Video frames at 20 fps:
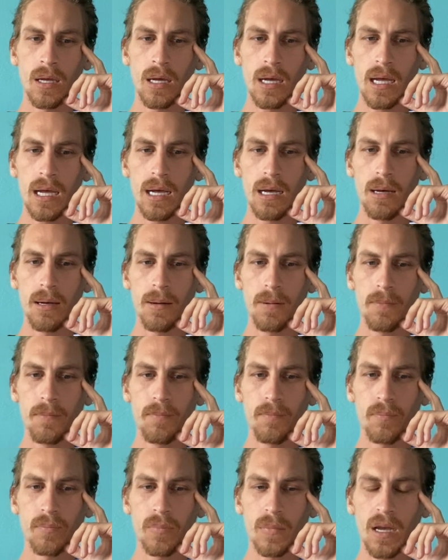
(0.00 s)

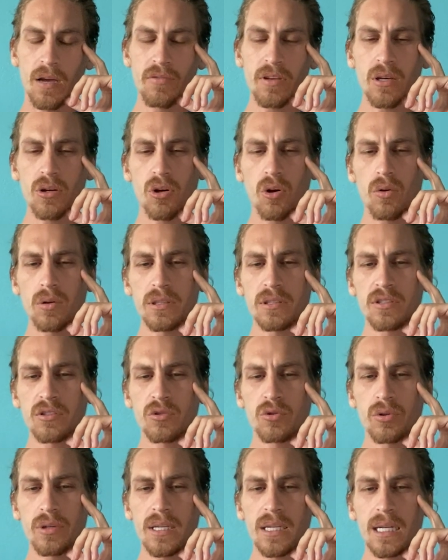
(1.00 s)
I think gold is
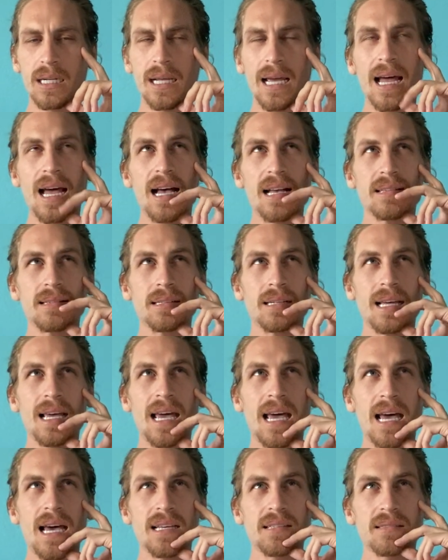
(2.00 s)
treated as an
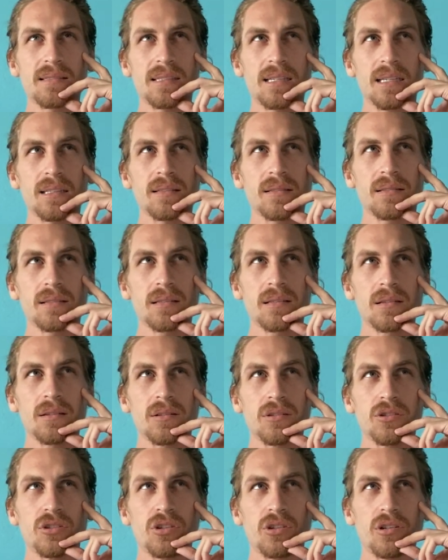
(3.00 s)
asset
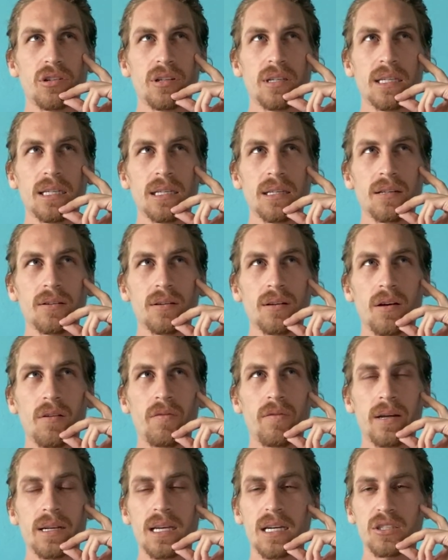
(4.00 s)
during a
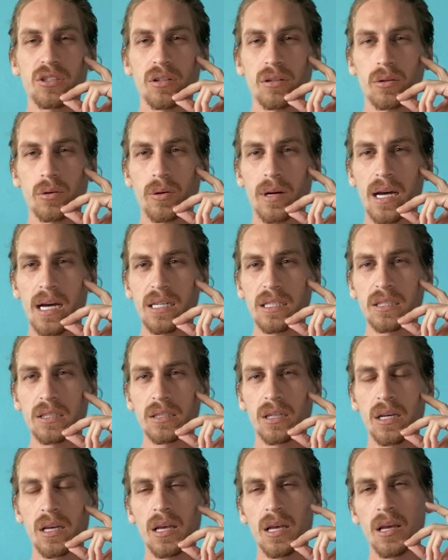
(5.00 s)
financial crash,
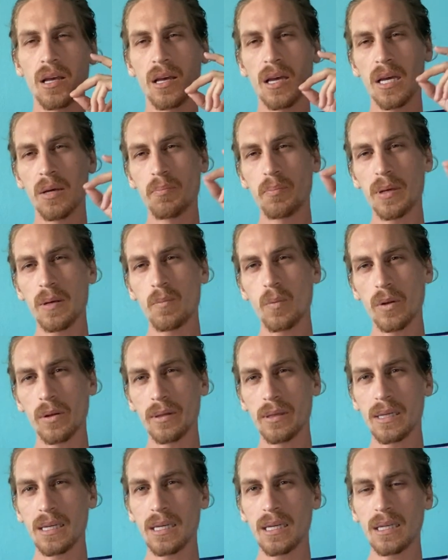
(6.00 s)
and people
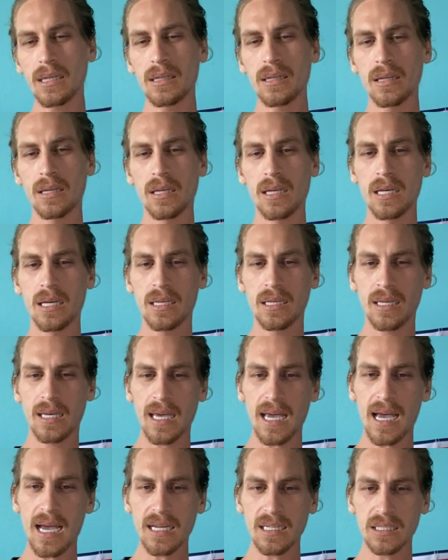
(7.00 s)
need
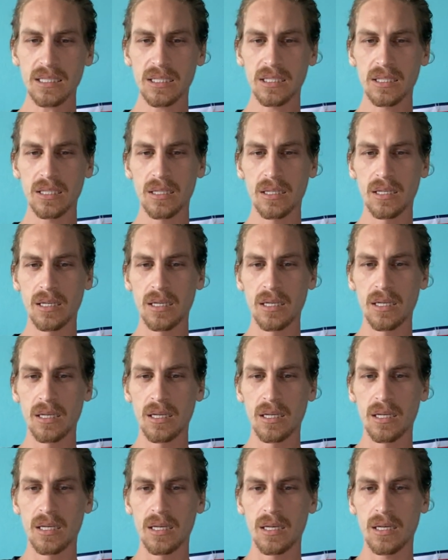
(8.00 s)
cash
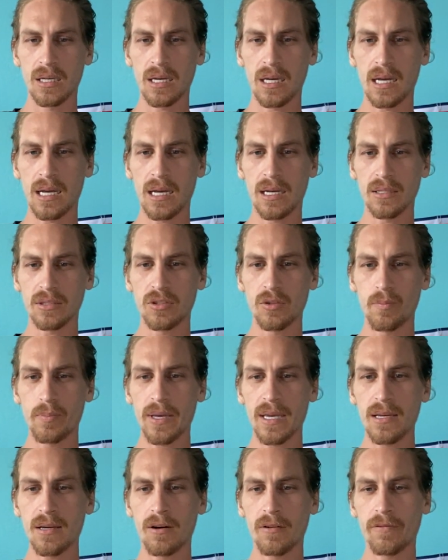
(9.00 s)
to
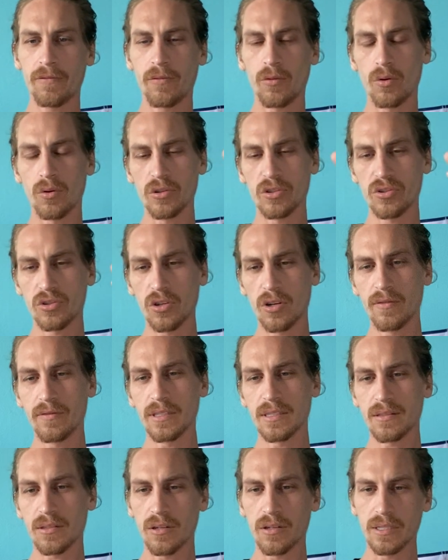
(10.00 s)
pay off or
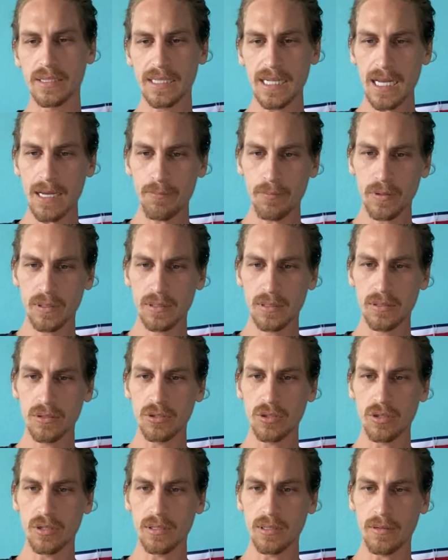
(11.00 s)
service their debt
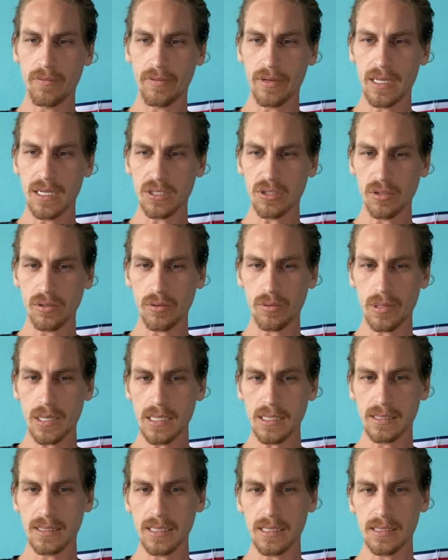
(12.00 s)
during the financial
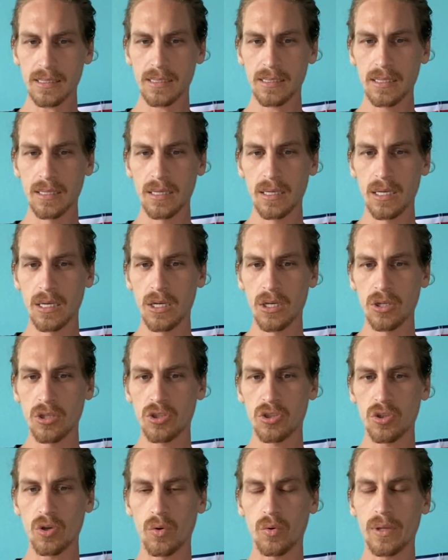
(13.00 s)
crisis.
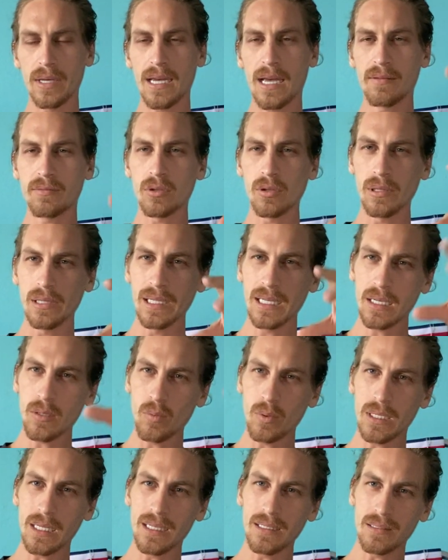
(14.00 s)
So they have to
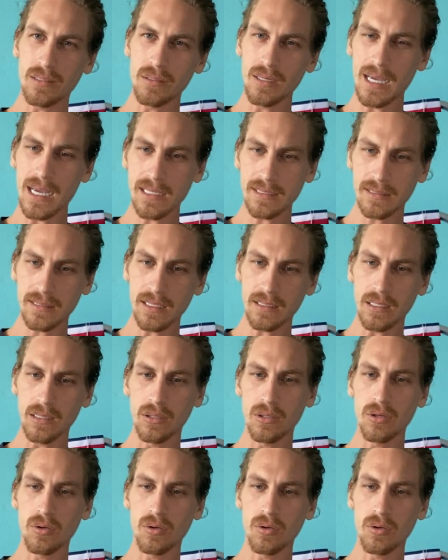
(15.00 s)
liquidate their asset, and